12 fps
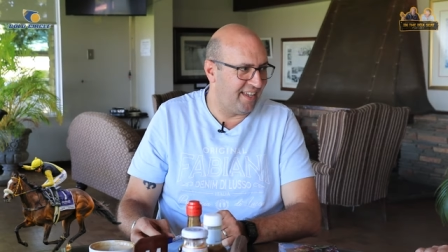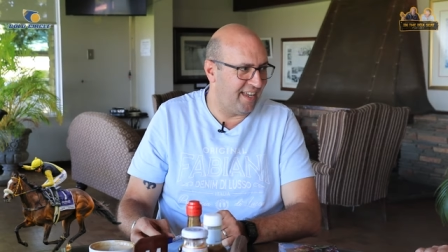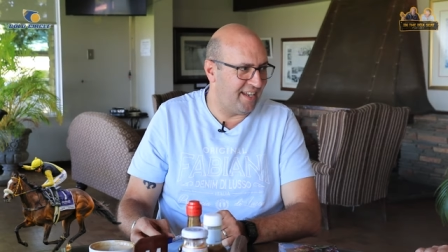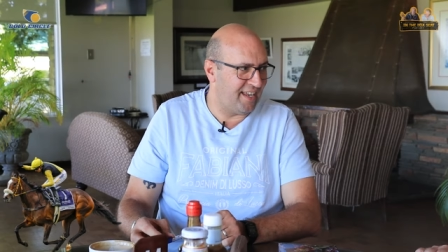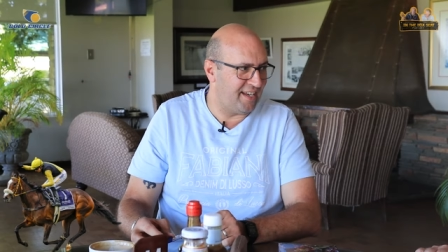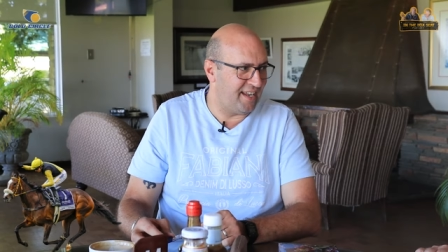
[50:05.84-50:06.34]

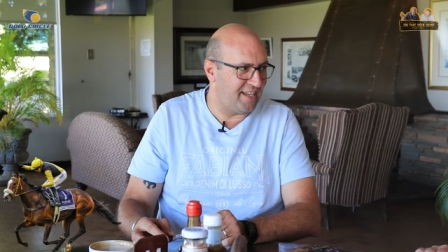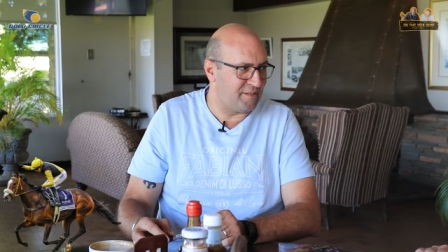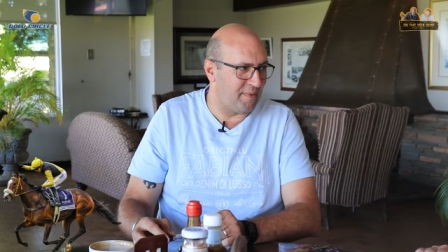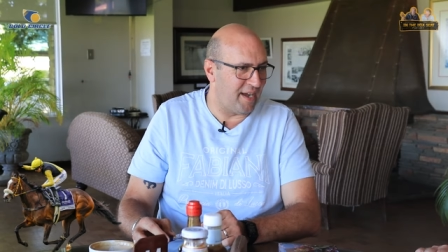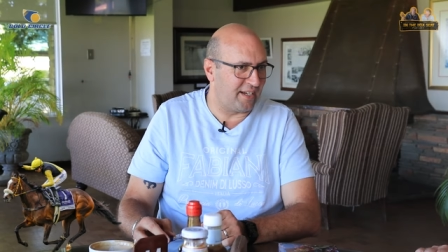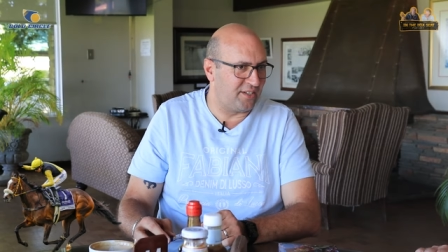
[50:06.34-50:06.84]
And, and,
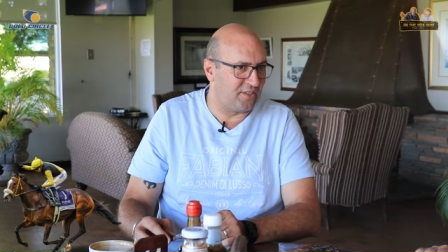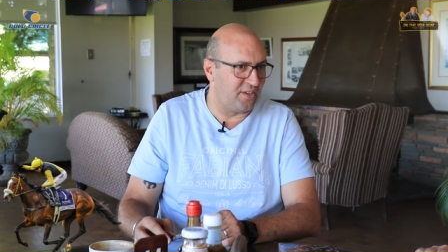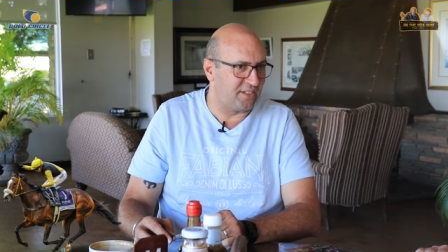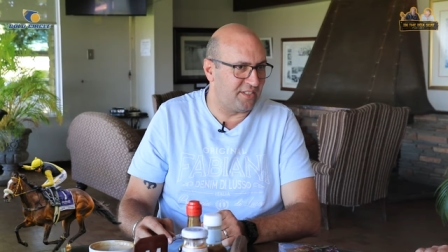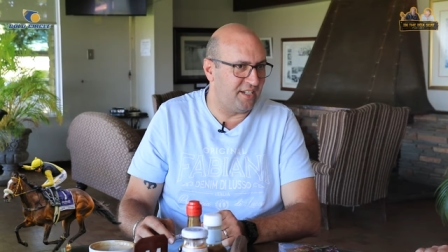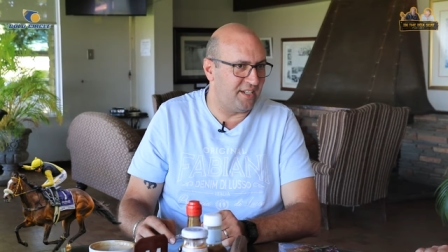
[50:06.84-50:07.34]
as Mark de
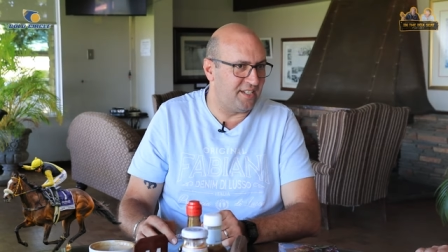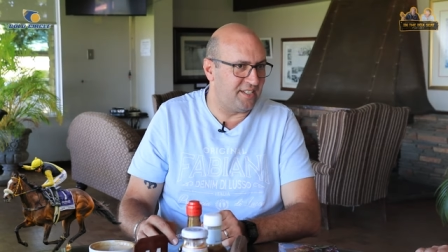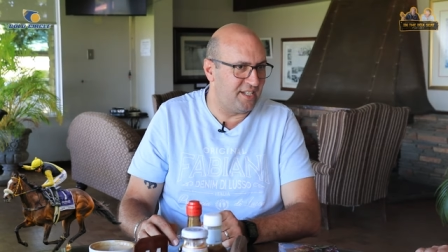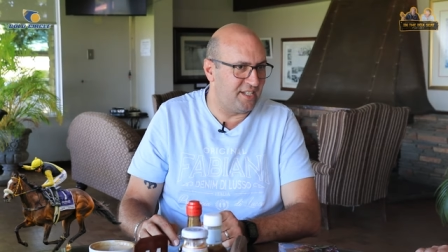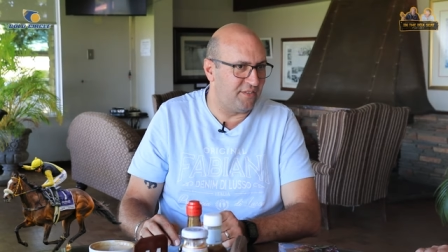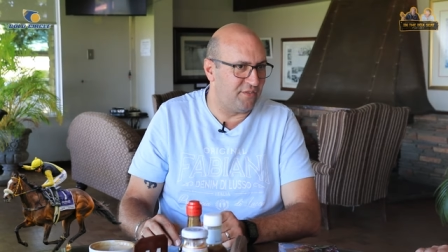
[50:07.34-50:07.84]
Kock said in his
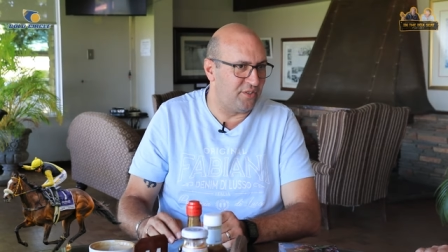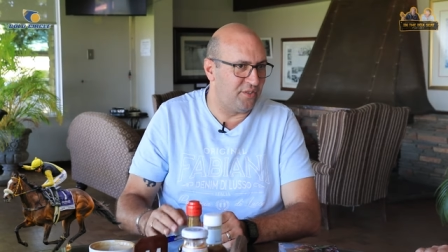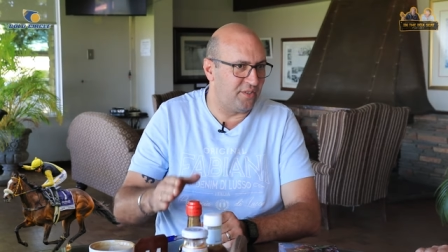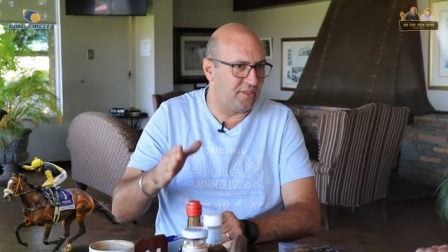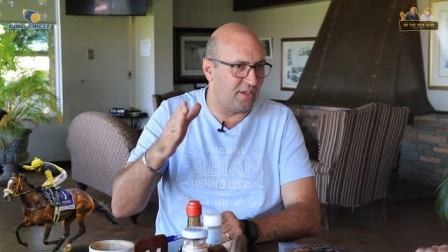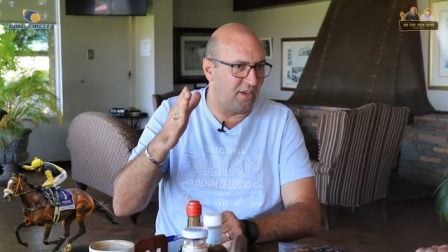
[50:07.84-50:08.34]

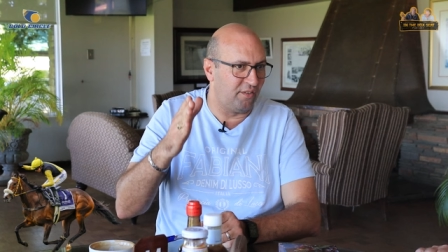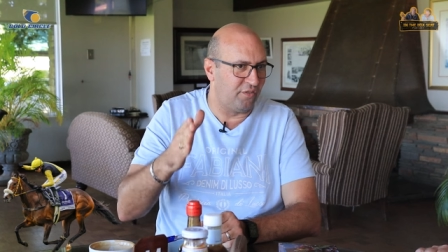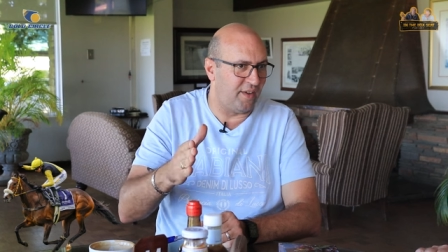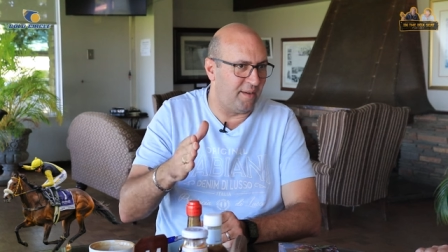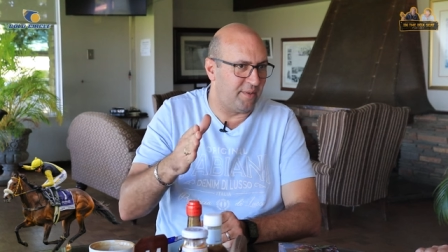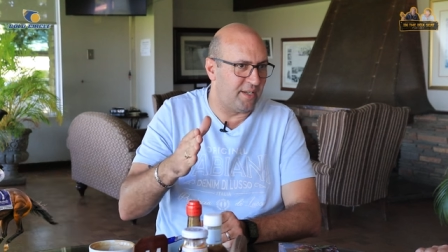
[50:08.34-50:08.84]
interview, the whole
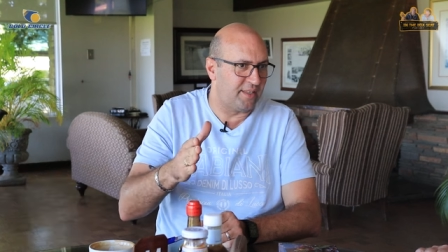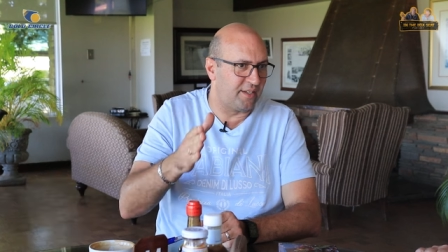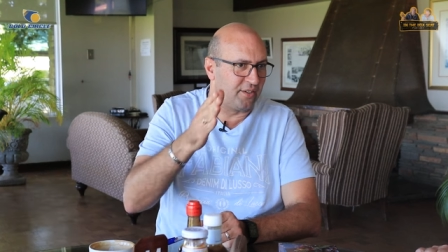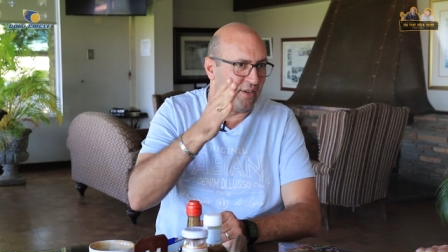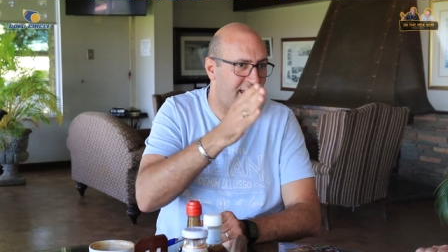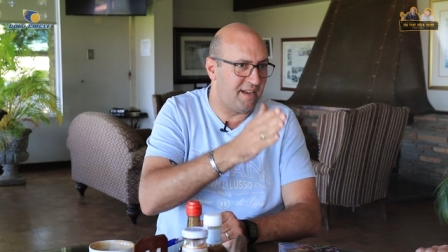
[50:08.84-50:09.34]
family,
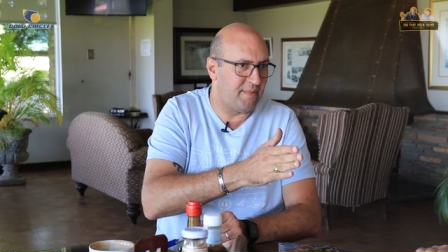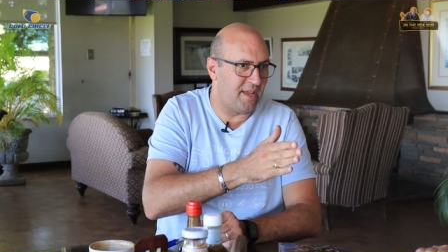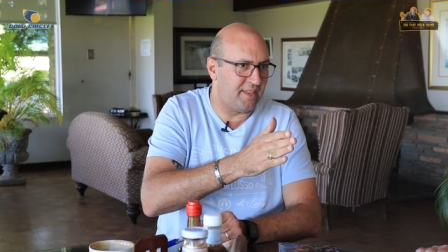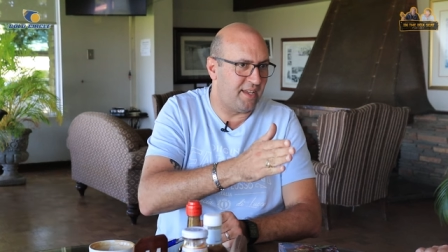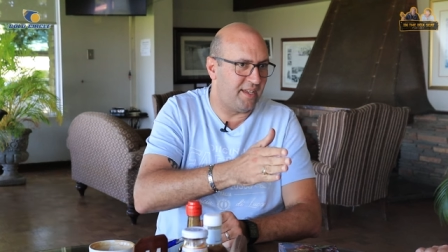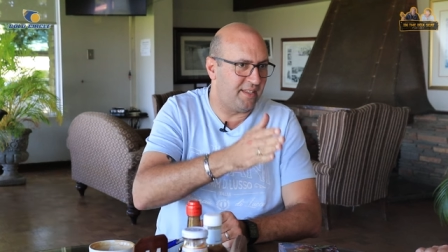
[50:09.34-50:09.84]
the
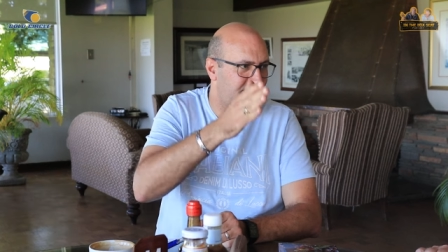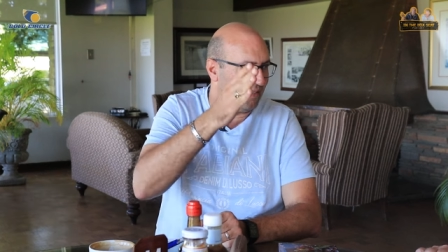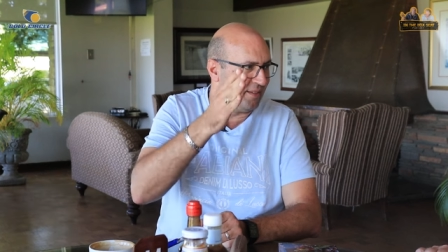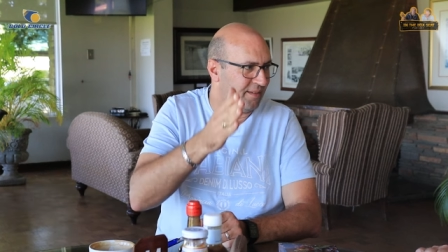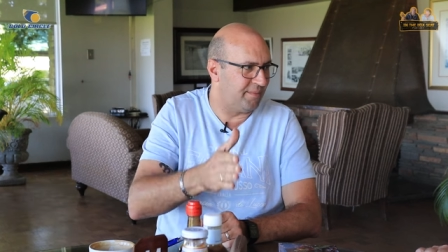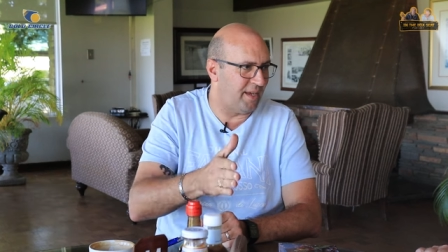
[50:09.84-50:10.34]
grandmother,
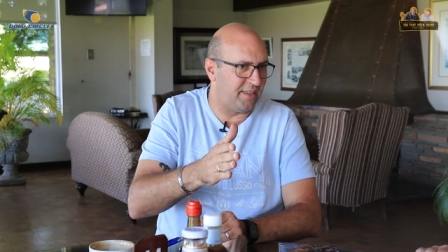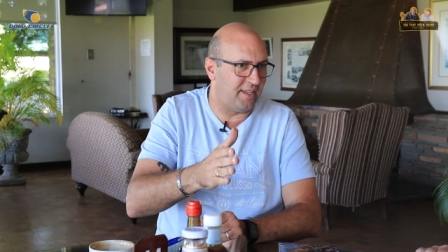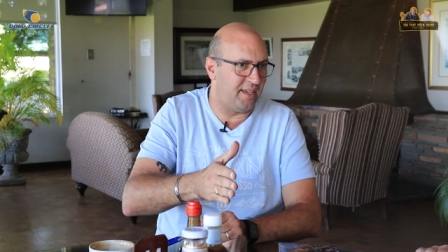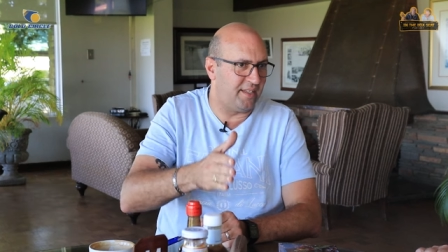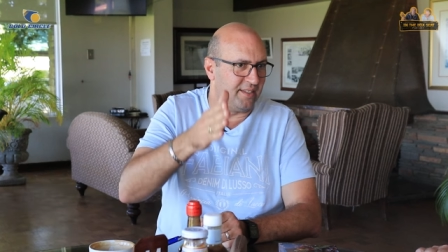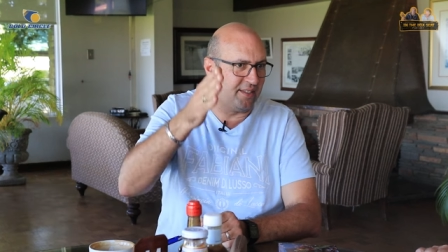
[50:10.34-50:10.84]
the, the
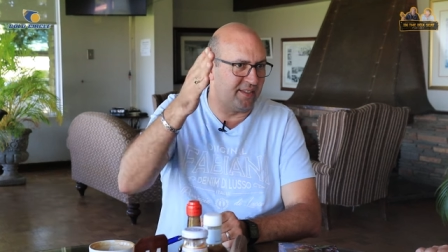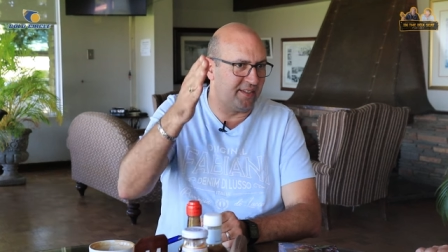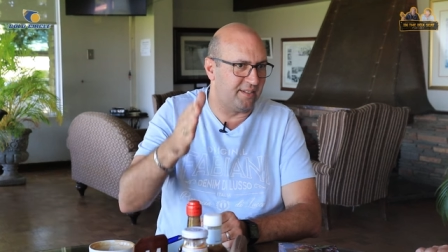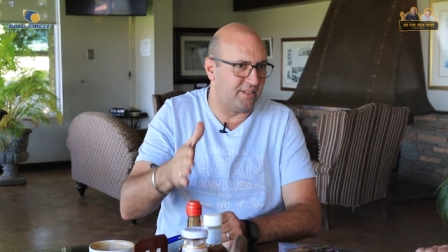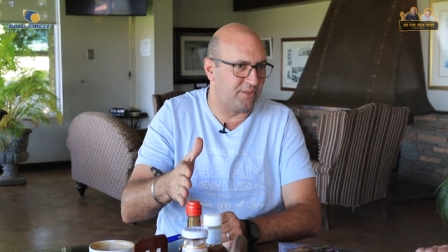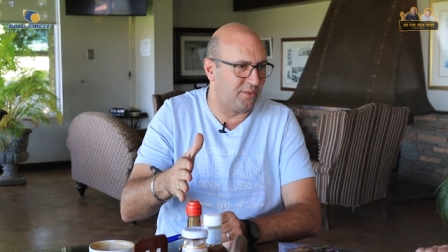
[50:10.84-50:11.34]
mother, the,
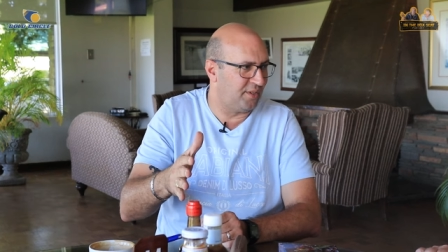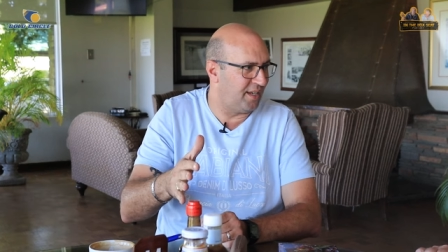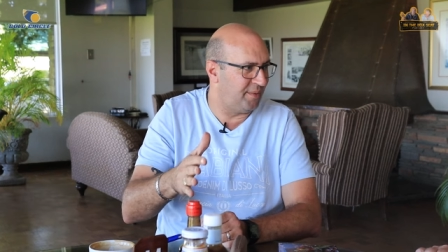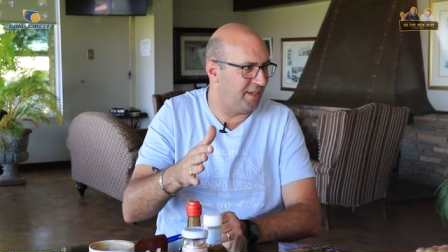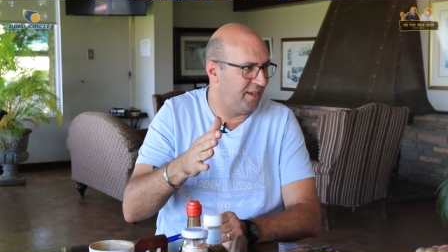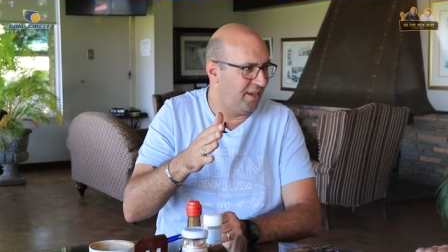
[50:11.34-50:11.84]
the, the daughter,
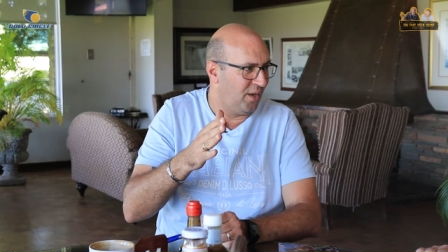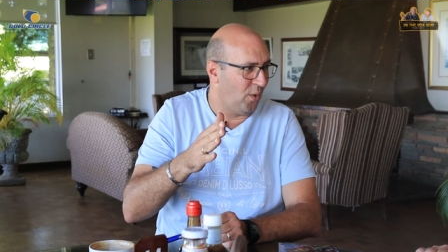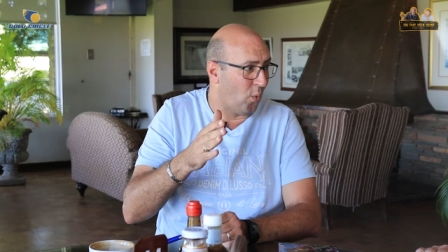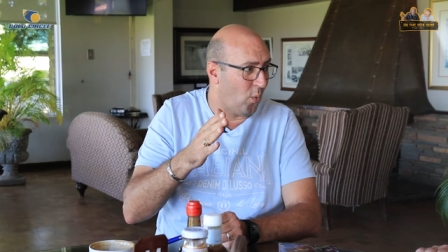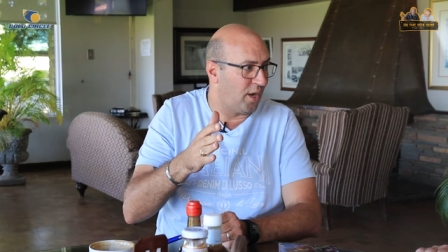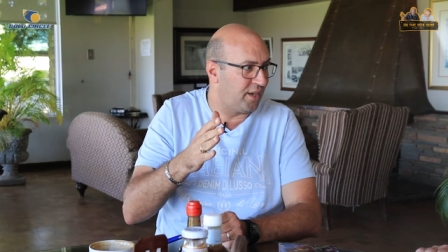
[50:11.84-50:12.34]
I mean,
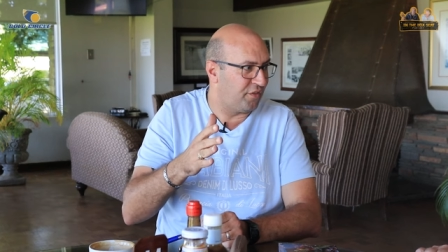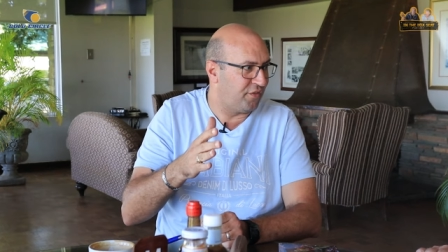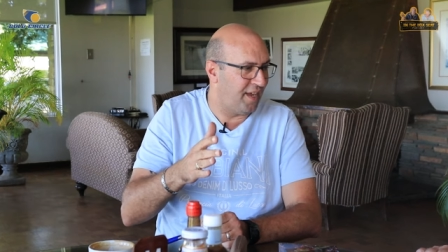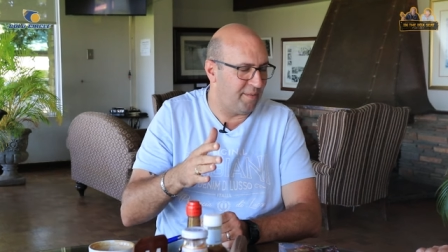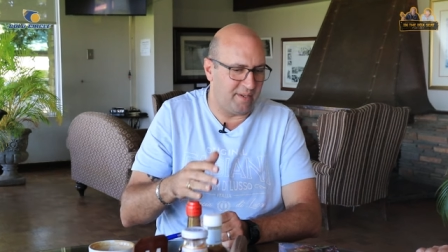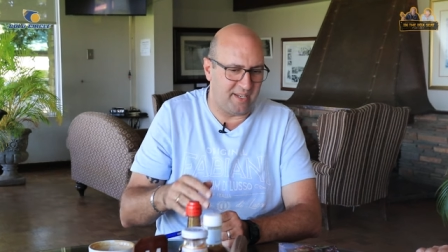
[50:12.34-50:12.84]
what a
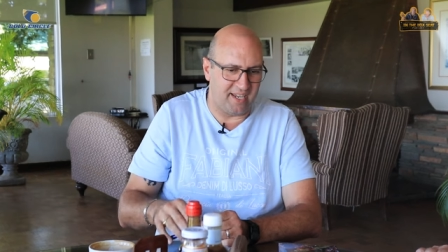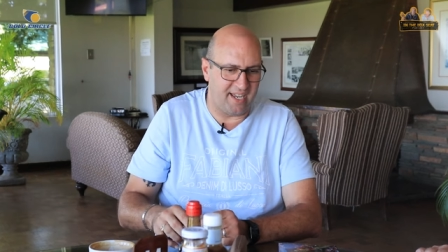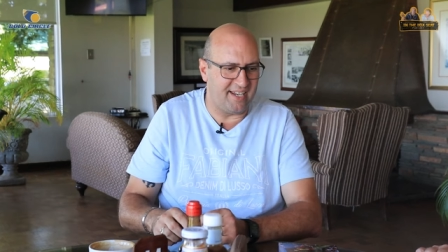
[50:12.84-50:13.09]
family.